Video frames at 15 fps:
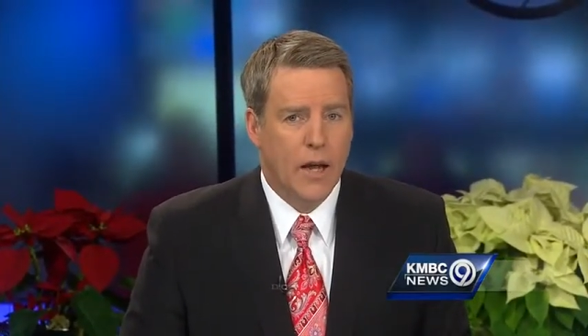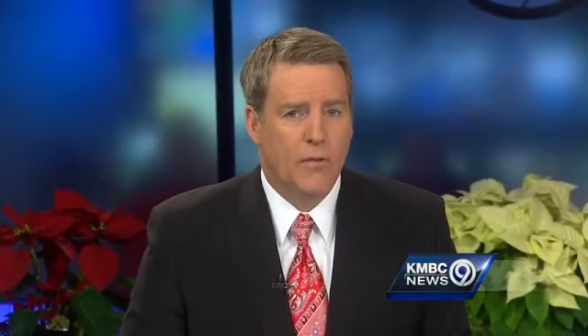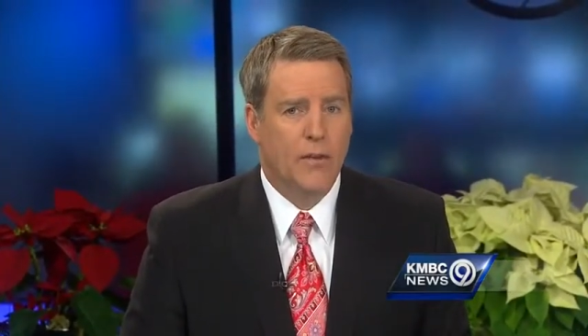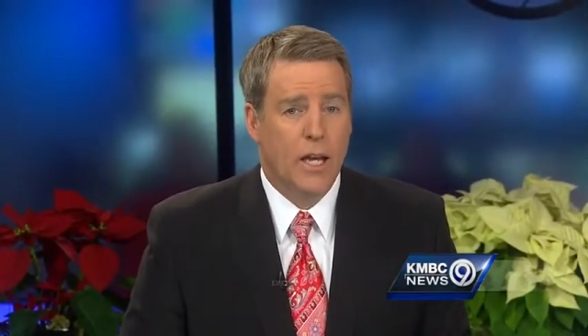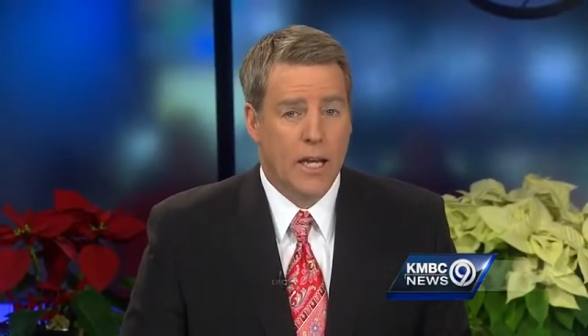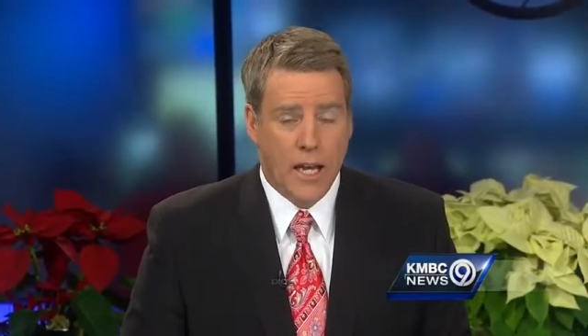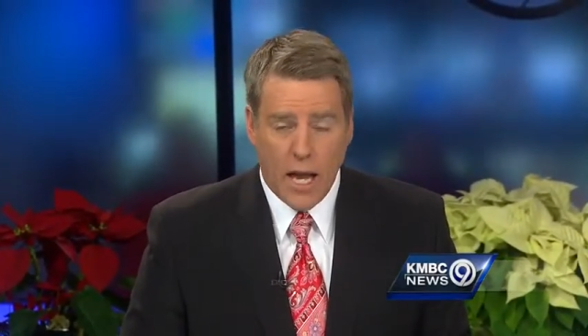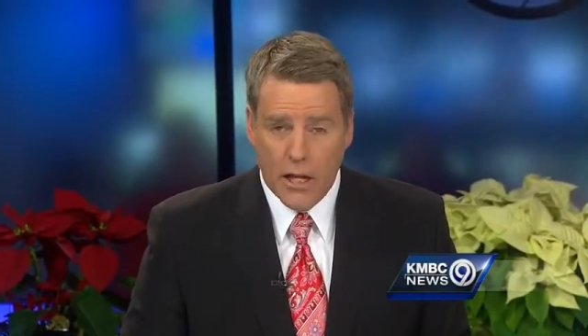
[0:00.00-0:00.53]

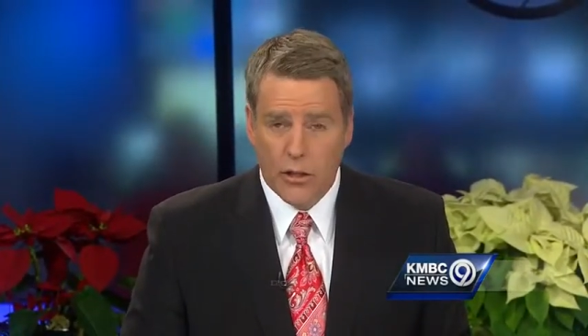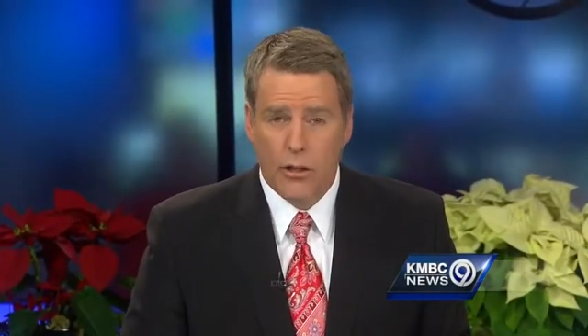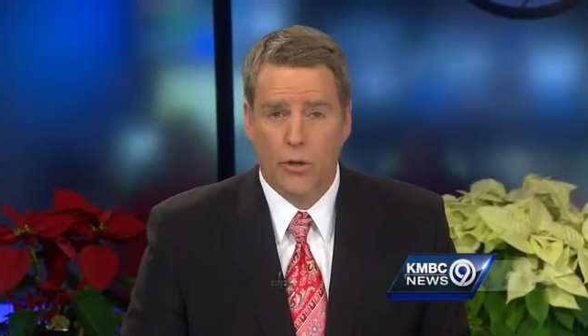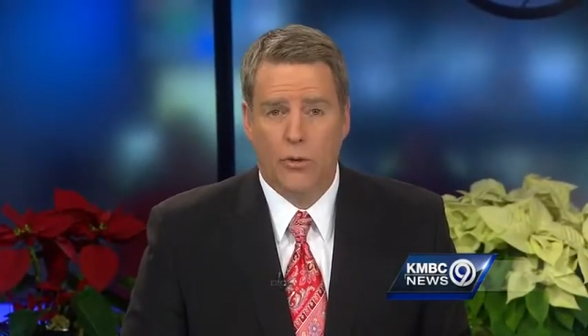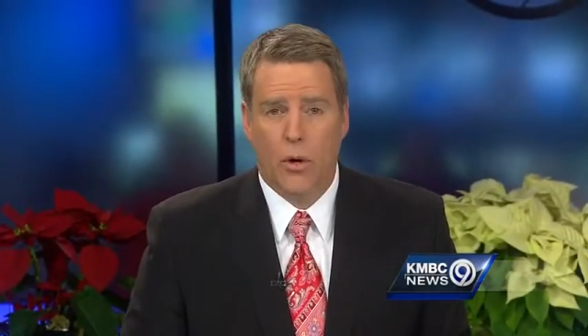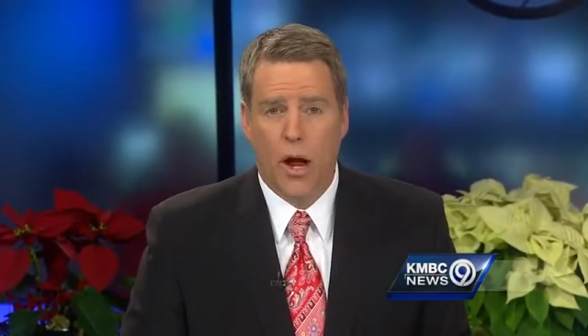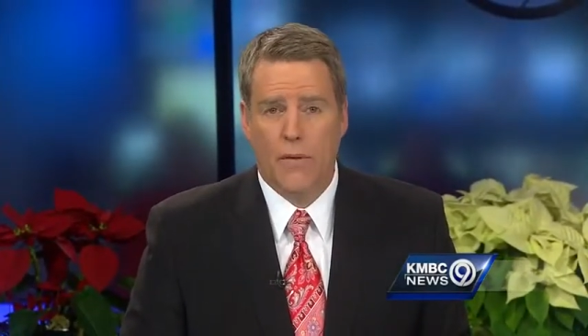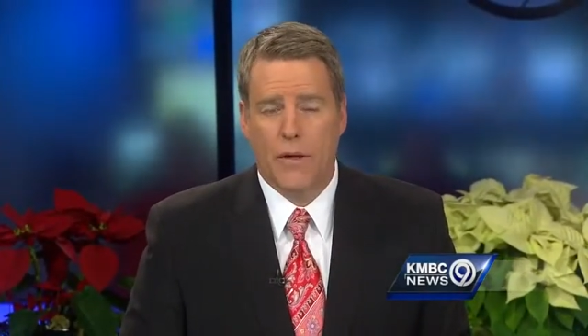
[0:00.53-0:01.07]
if they catch
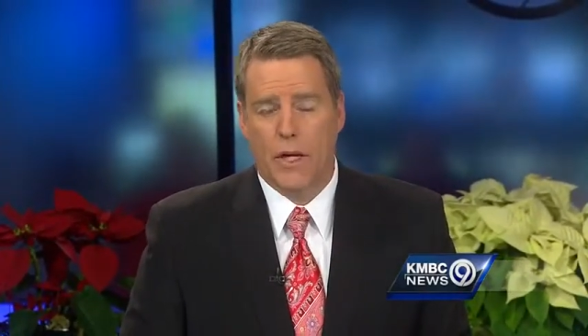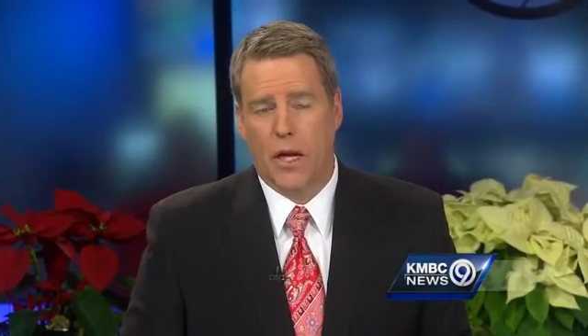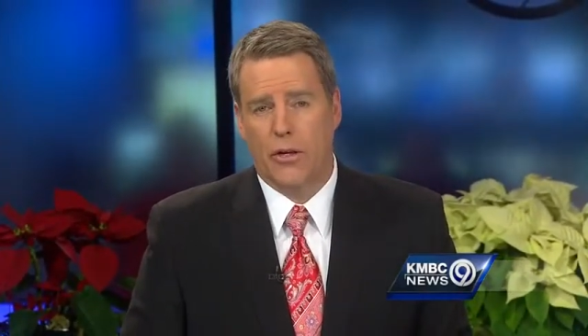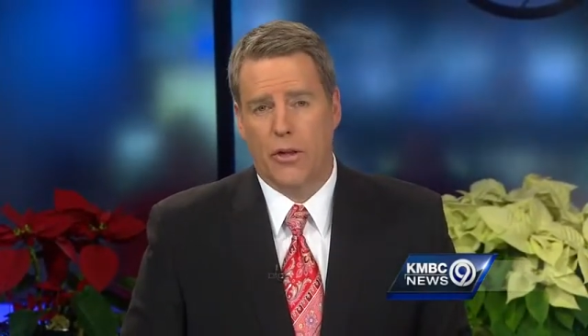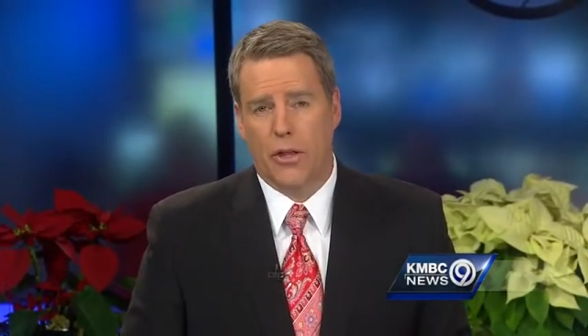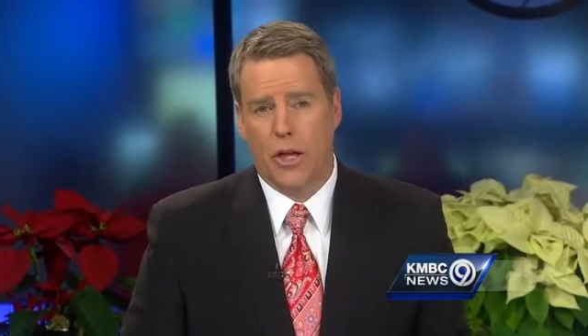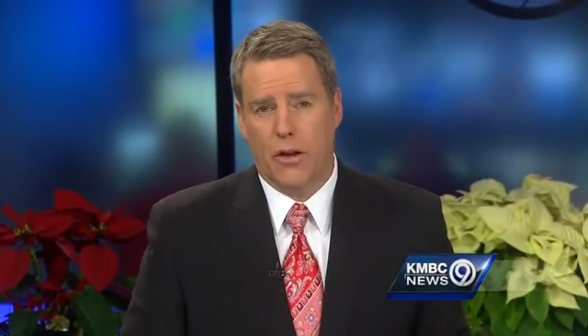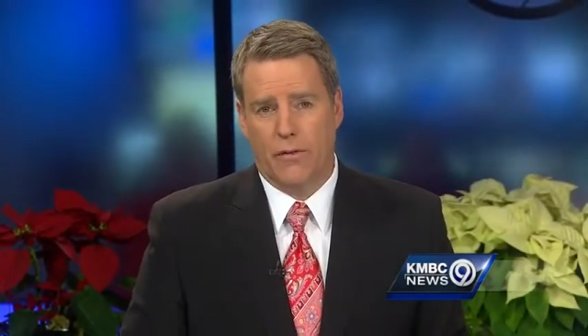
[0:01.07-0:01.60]
you driving
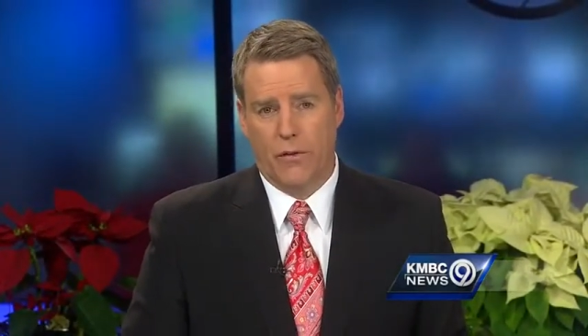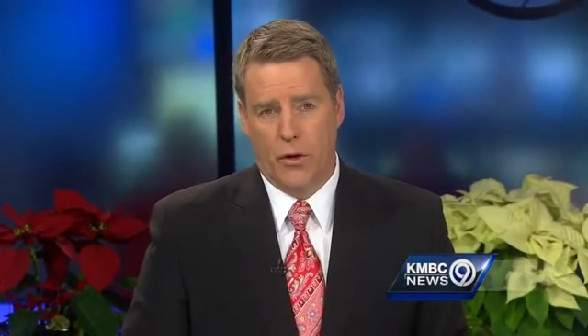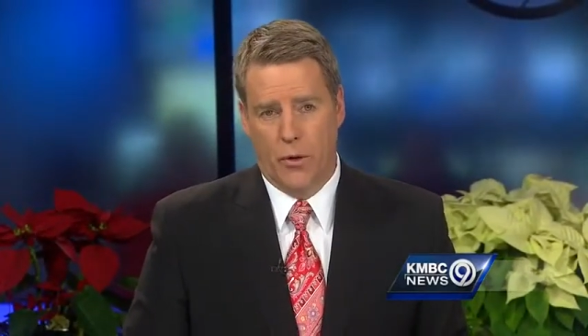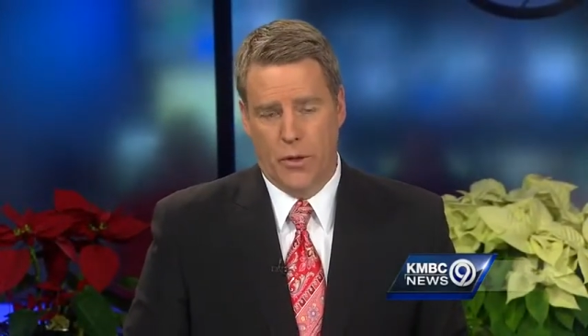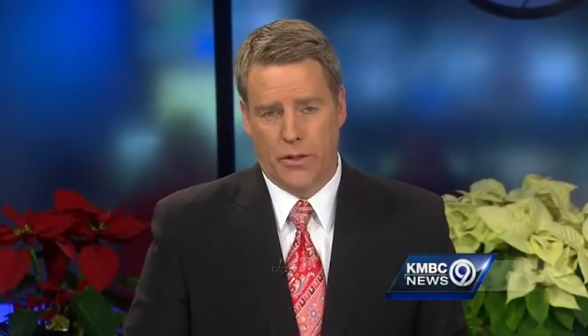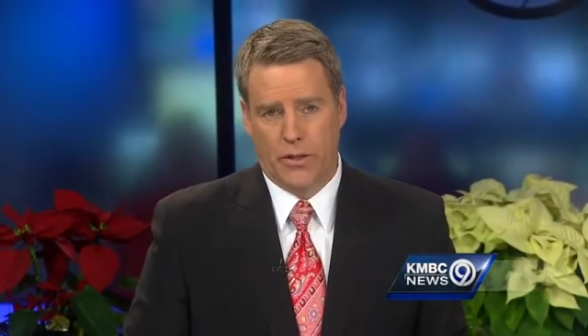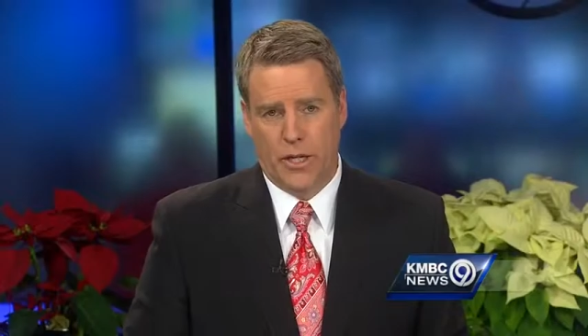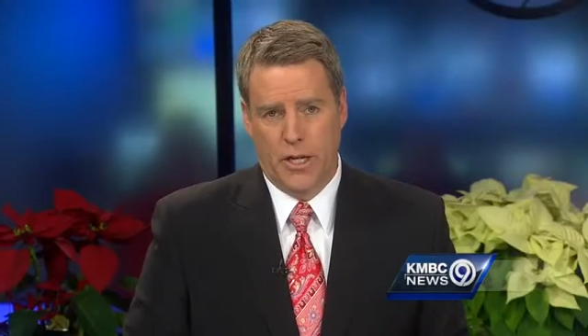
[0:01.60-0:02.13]
under the
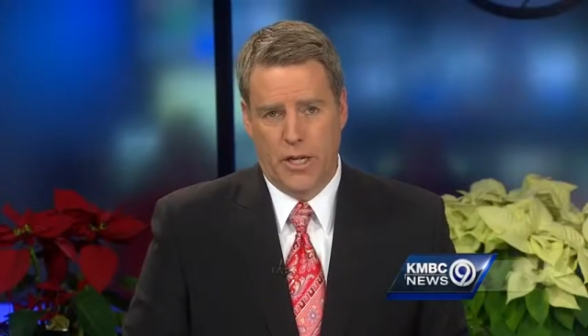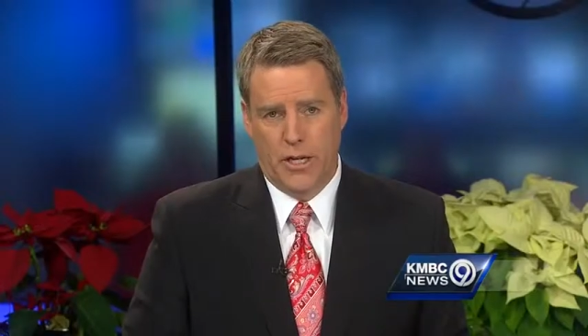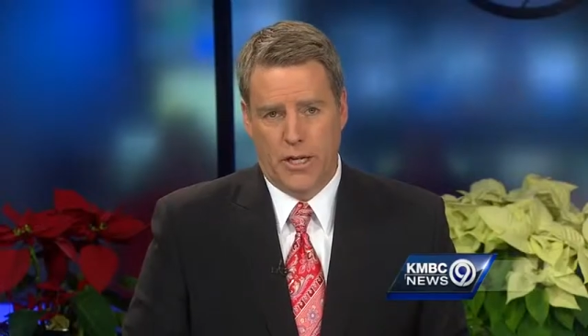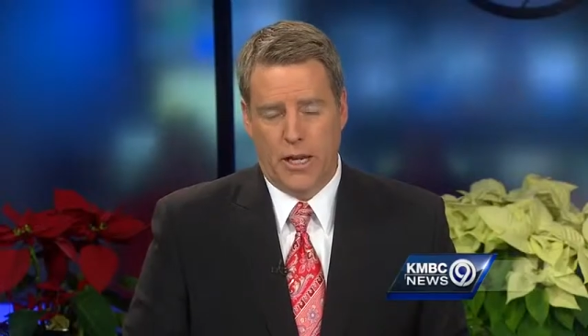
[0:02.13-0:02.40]
influence.